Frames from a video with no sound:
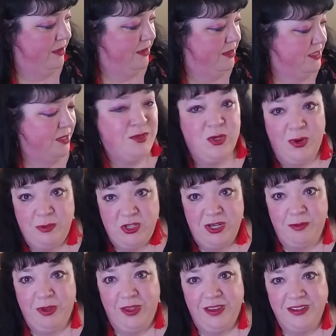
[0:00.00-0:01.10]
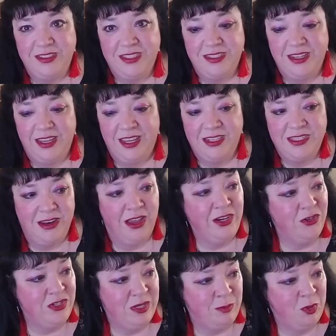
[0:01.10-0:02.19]
subscription box. It's not
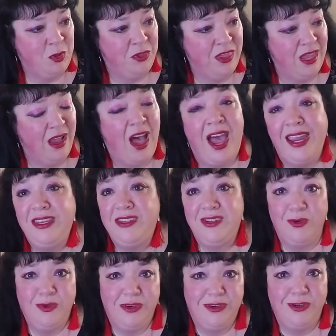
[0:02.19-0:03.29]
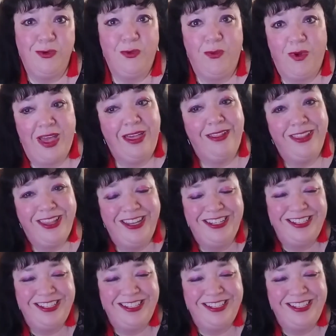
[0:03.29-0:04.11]
your typical thing. I don't do well